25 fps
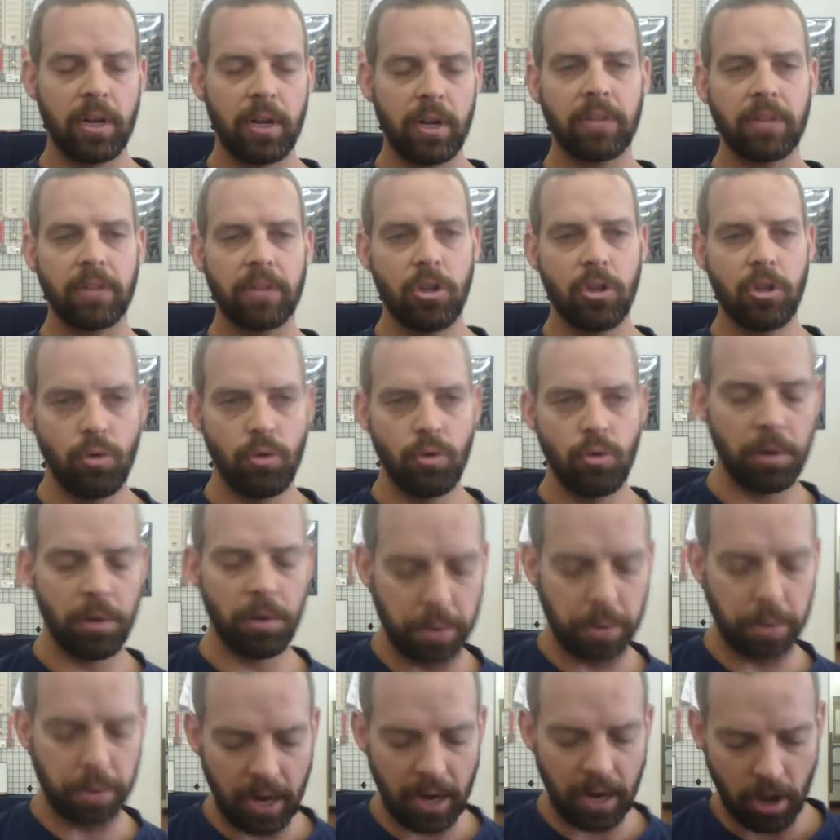Not that you would
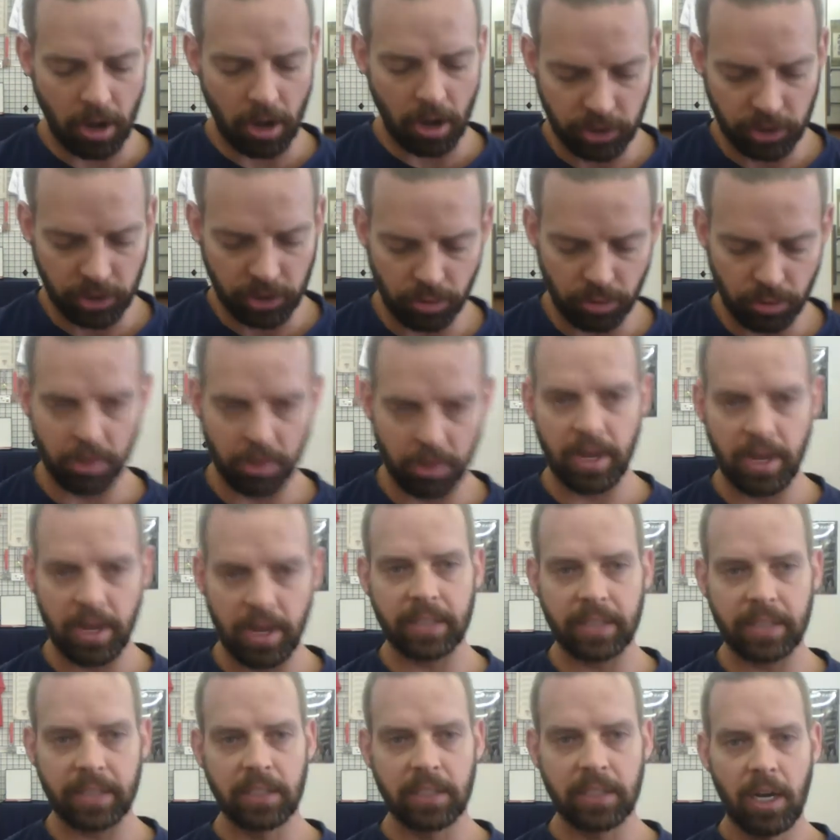apply a lawsuit, but
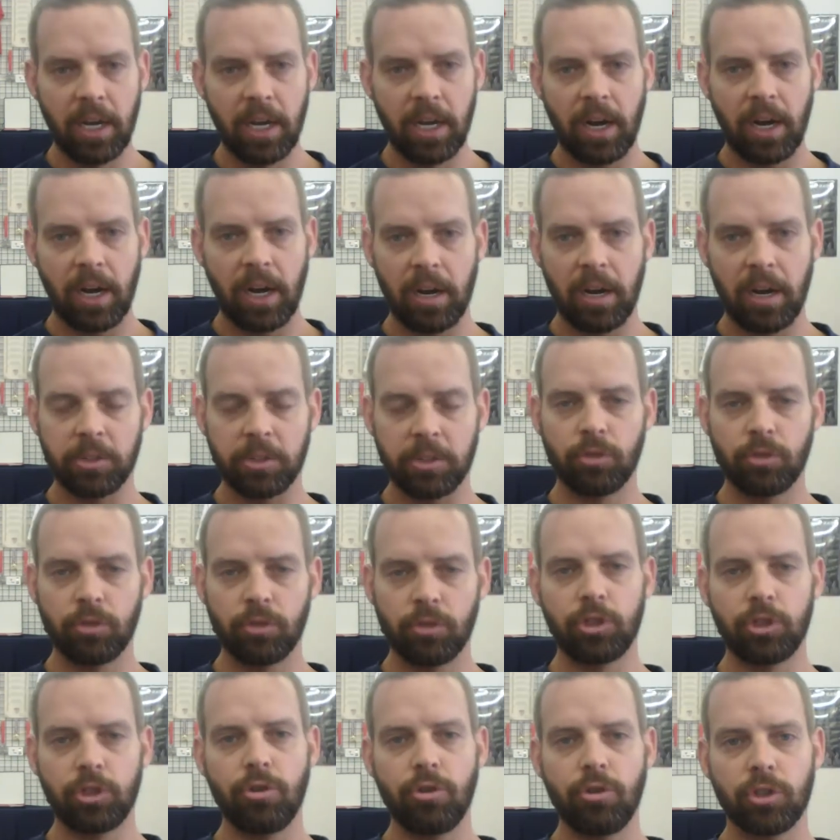that's um, as
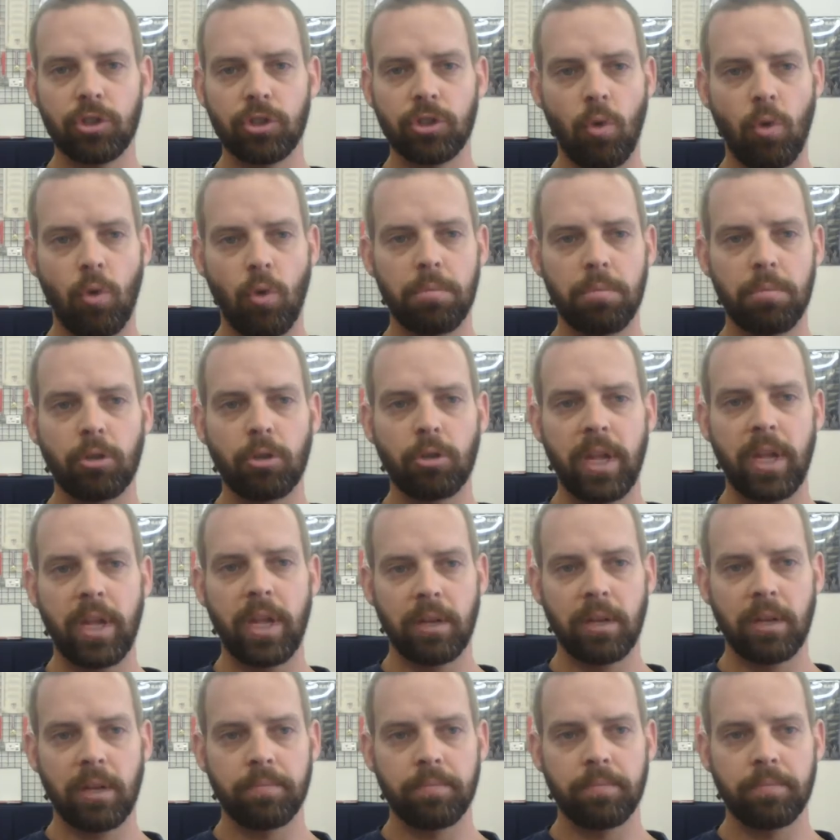soon as you use the word
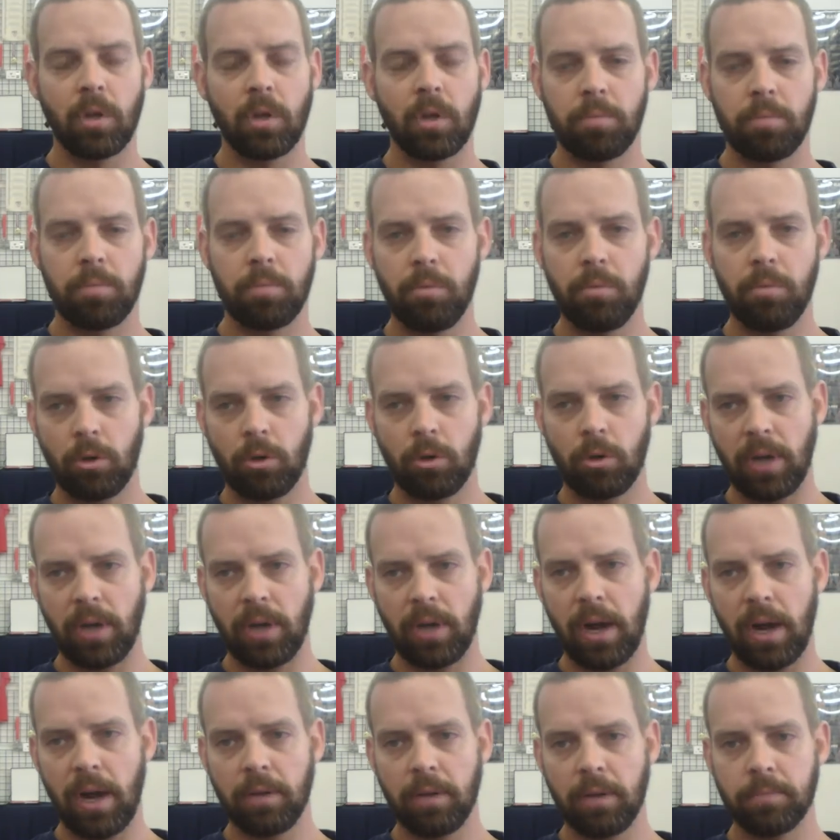bullying, people
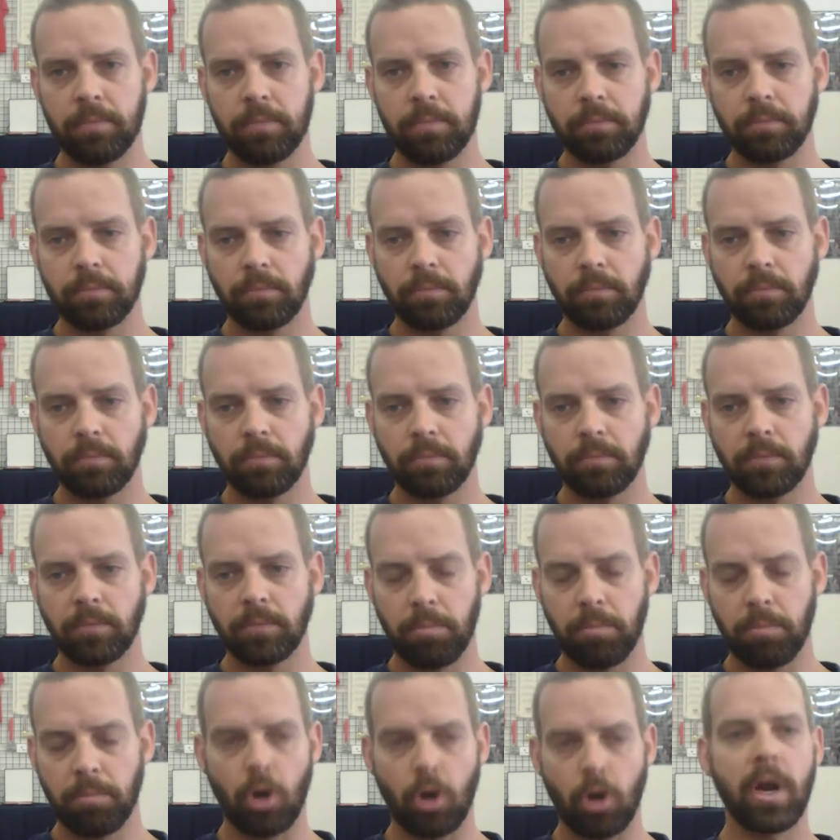uh,
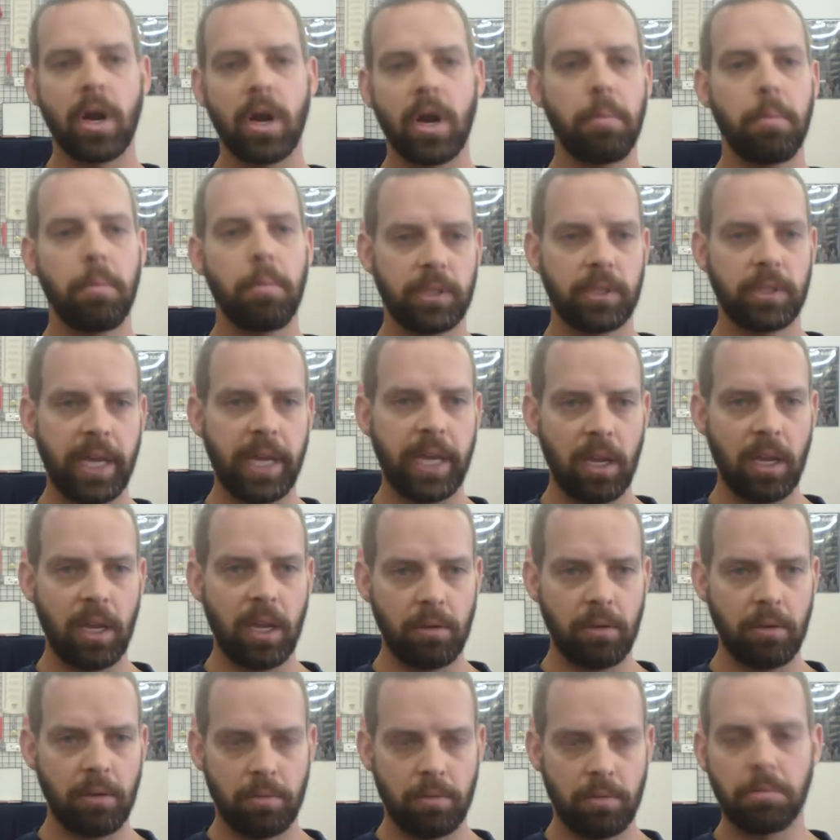perk up and take
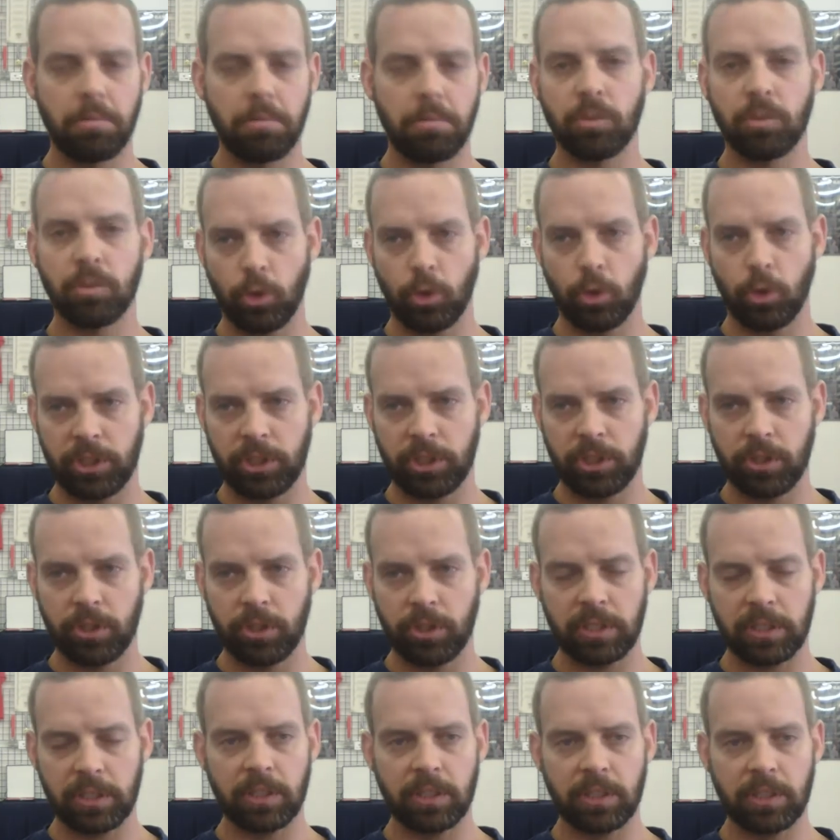it much more
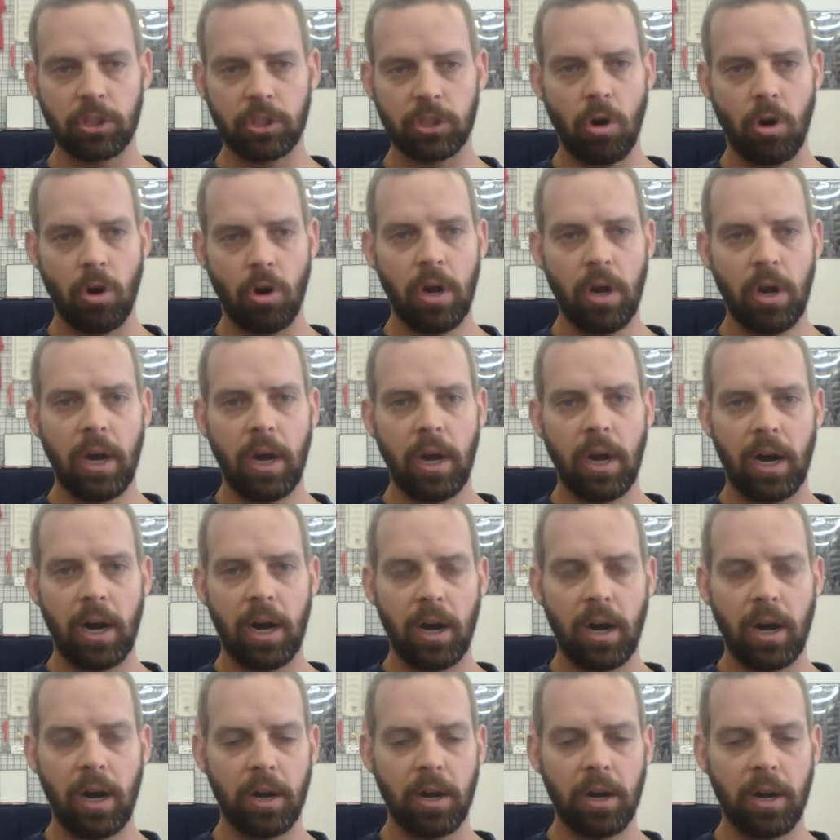seriously. So
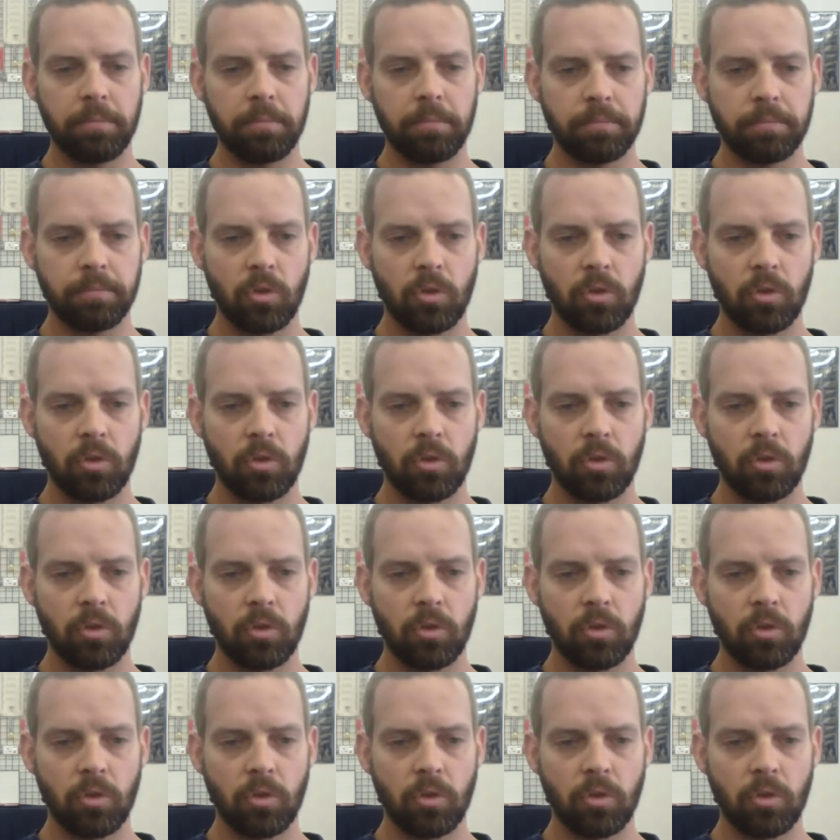um,